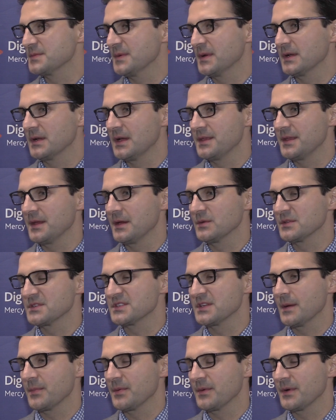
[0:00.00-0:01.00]
But I think what
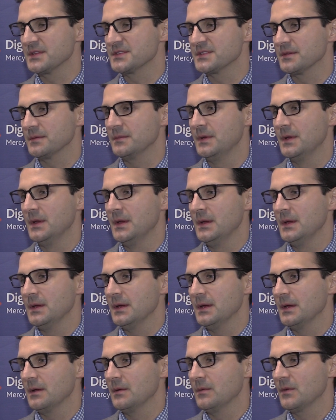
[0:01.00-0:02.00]
separates him
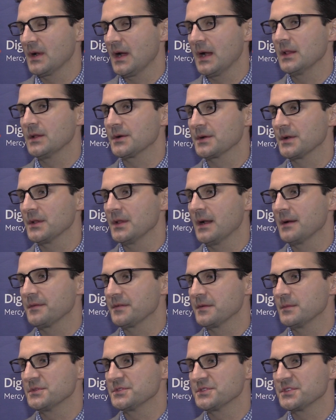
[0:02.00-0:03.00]
and what I learned a lot
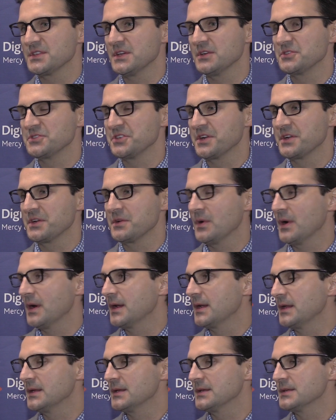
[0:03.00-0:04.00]
from him is just how
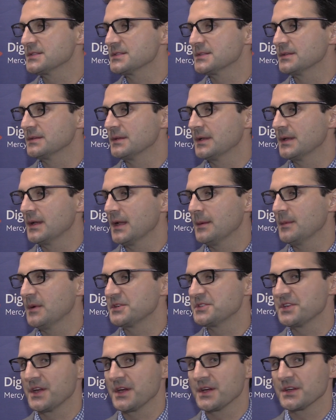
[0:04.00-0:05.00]
genuine he is and, and how
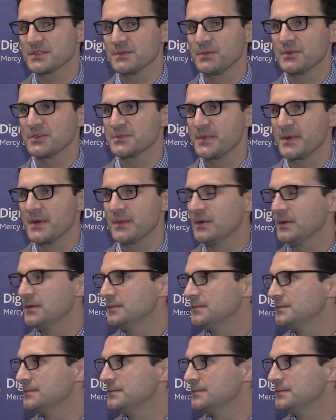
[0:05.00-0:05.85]
much he cares about his people.